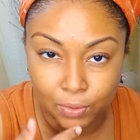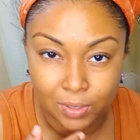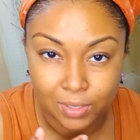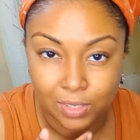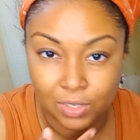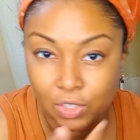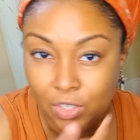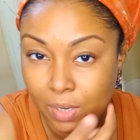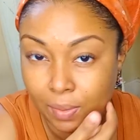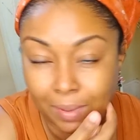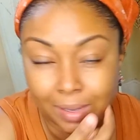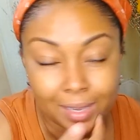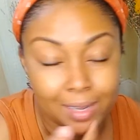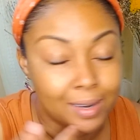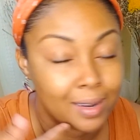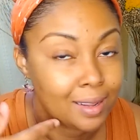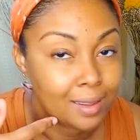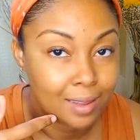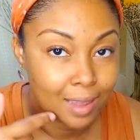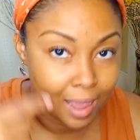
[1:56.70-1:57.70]
because it's shaped like
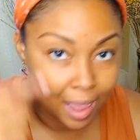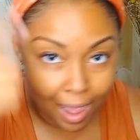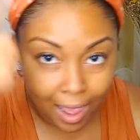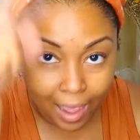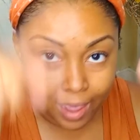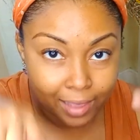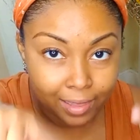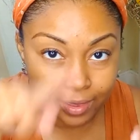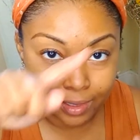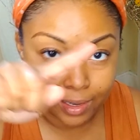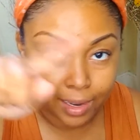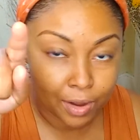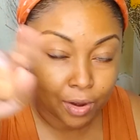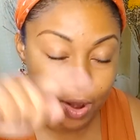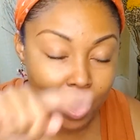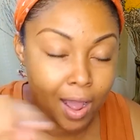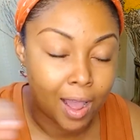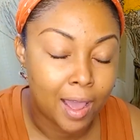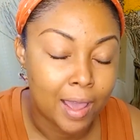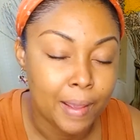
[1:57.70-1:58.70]
an I, the letter
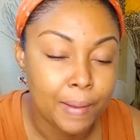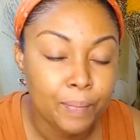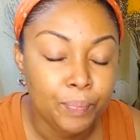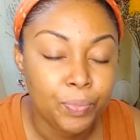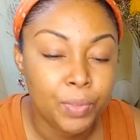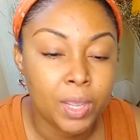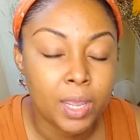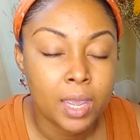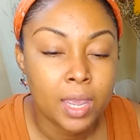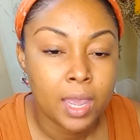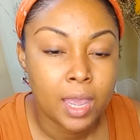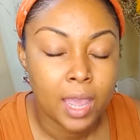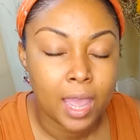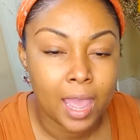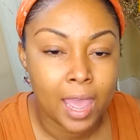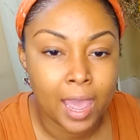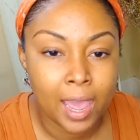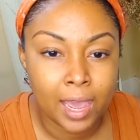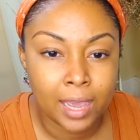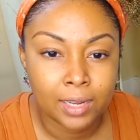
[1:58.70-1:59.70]
I.
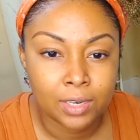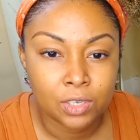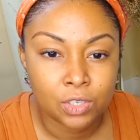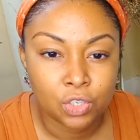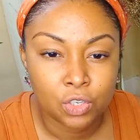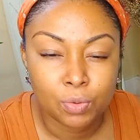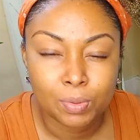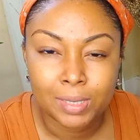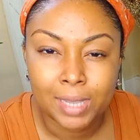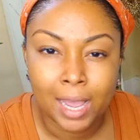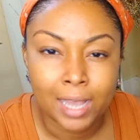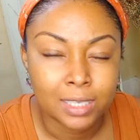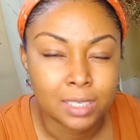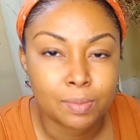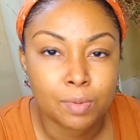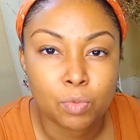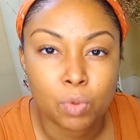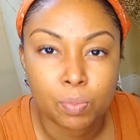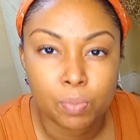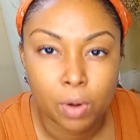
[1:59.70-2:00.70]
And she was asking
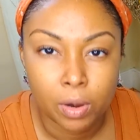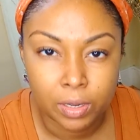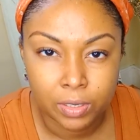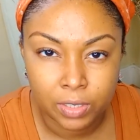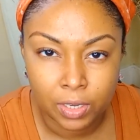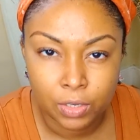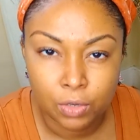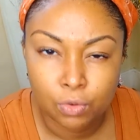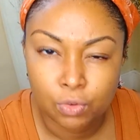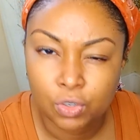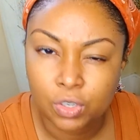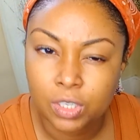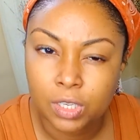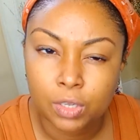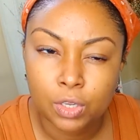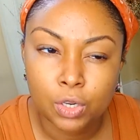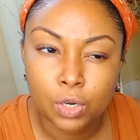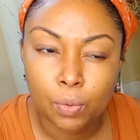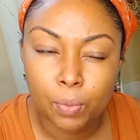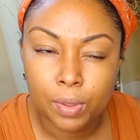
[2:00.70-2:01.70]
me what products I use. She
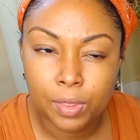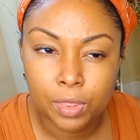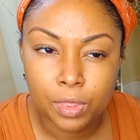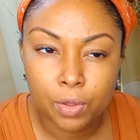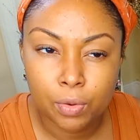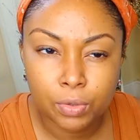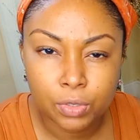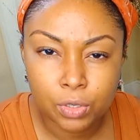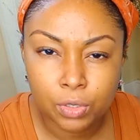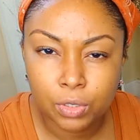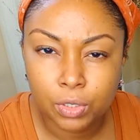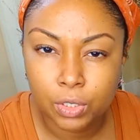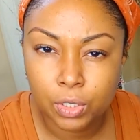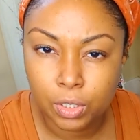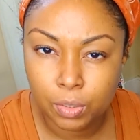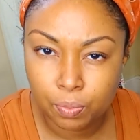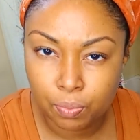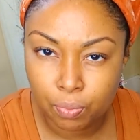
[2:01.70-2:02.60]
said, you know what, those are good